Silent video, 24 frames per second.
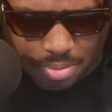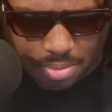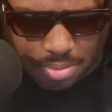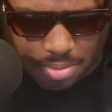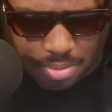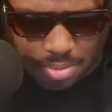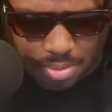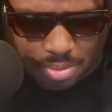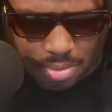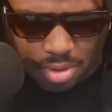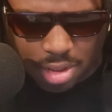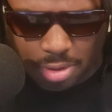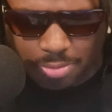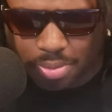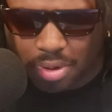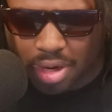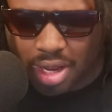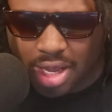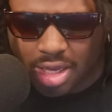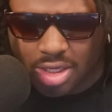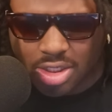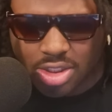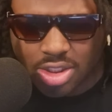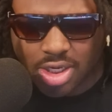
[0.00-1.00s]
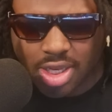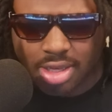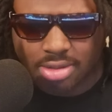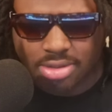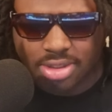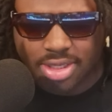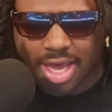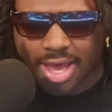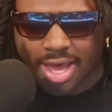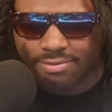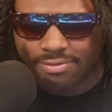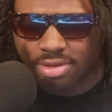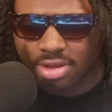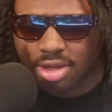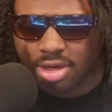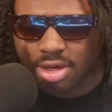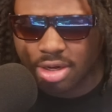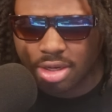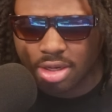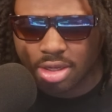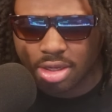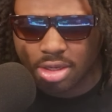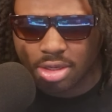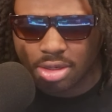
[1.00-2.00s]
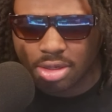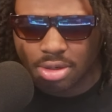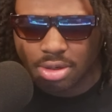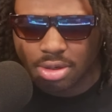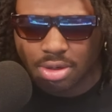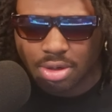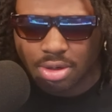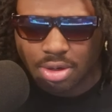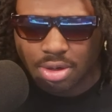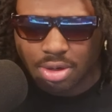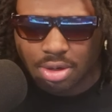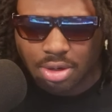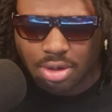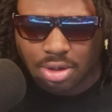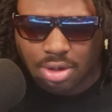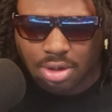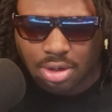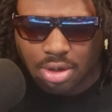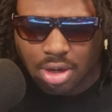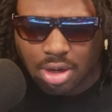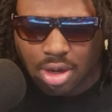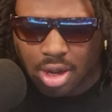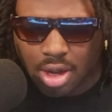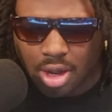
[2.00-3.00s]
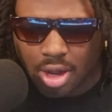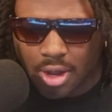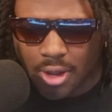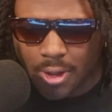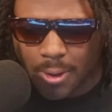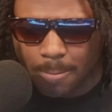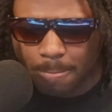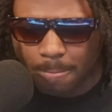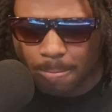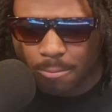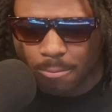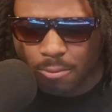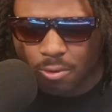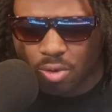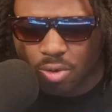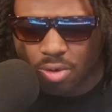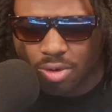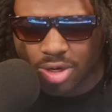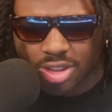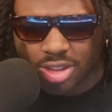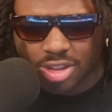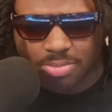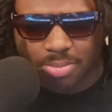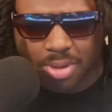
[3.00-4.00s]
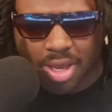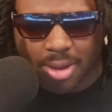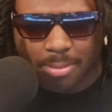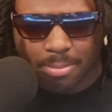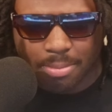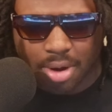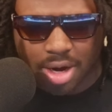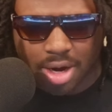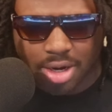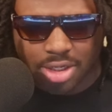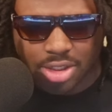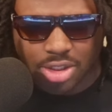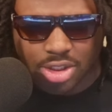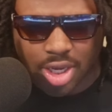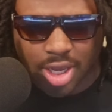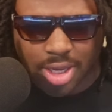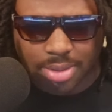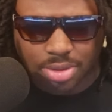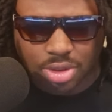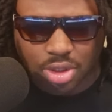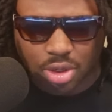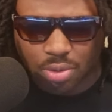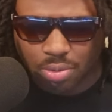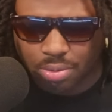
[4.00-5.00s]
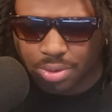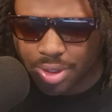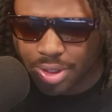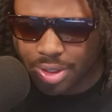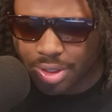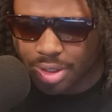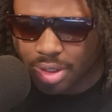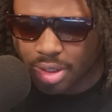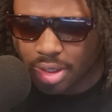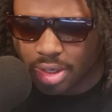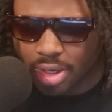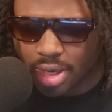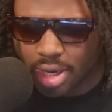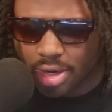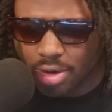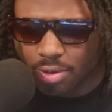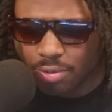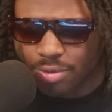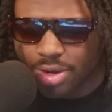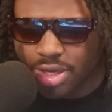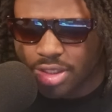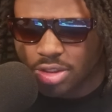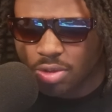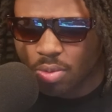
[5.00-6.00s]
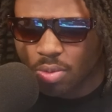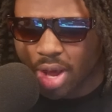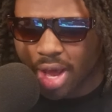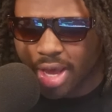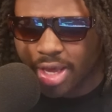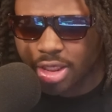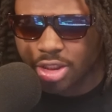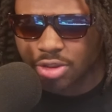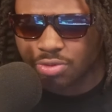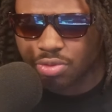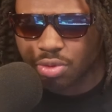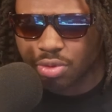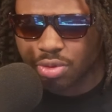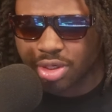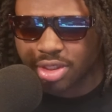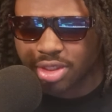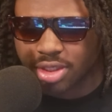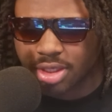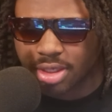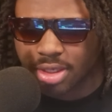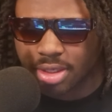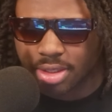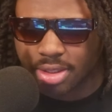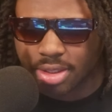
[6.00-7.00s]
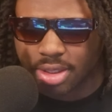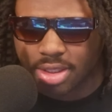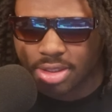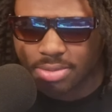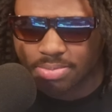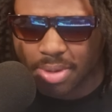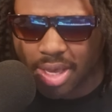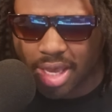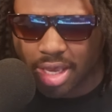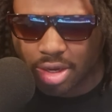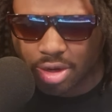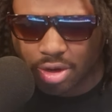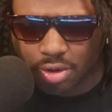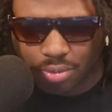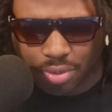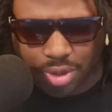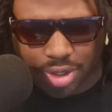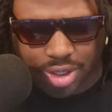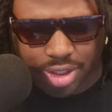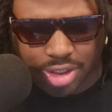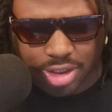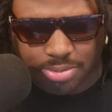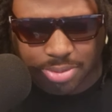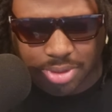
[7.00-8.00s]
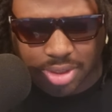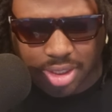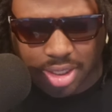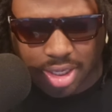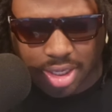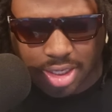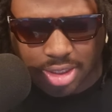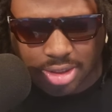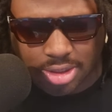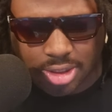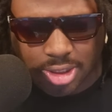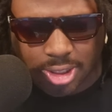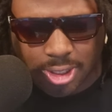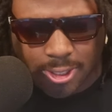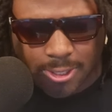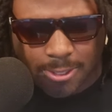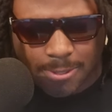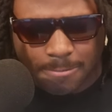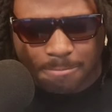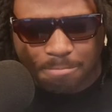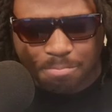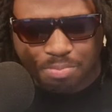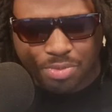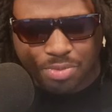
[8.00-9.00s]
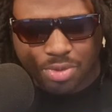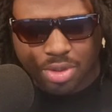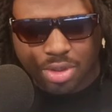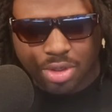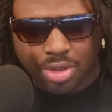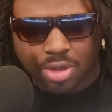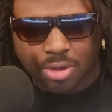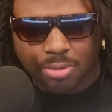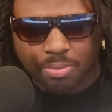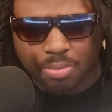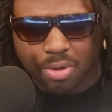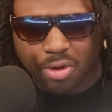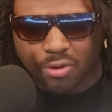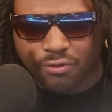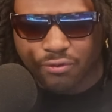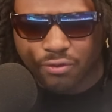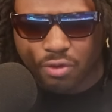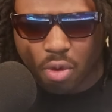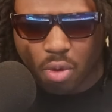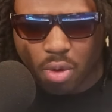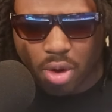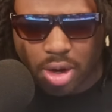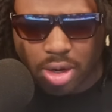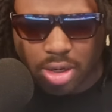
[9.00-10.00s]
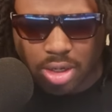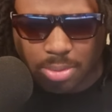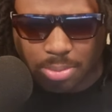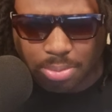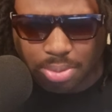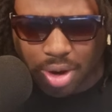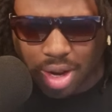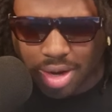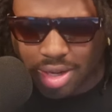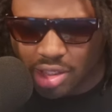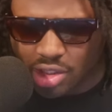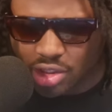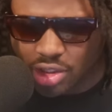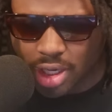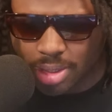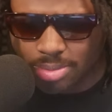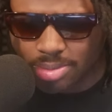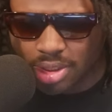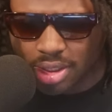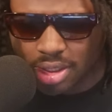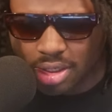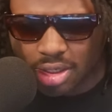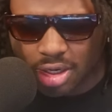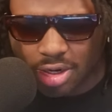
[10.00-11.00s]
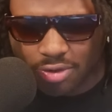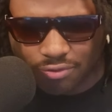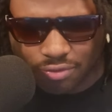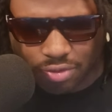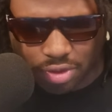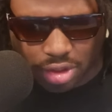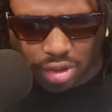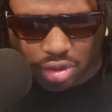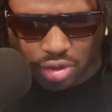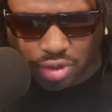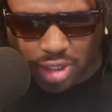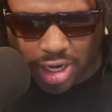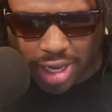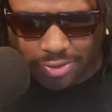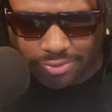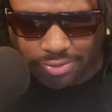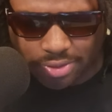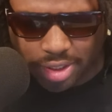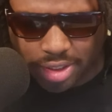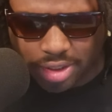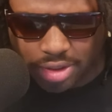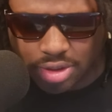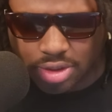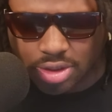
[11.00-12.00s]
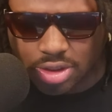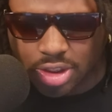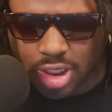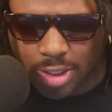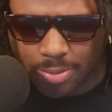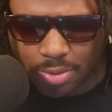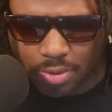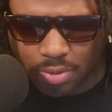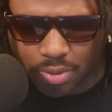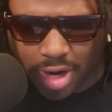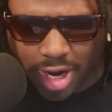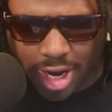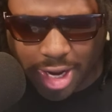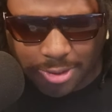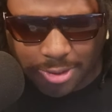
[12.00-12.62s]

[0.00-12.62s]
LeBron James have literally ruined this man Bronny James' career. And the reason why he's ruined his man's career is because before Bronny James declared for the draft, ladies and gentlemen, right?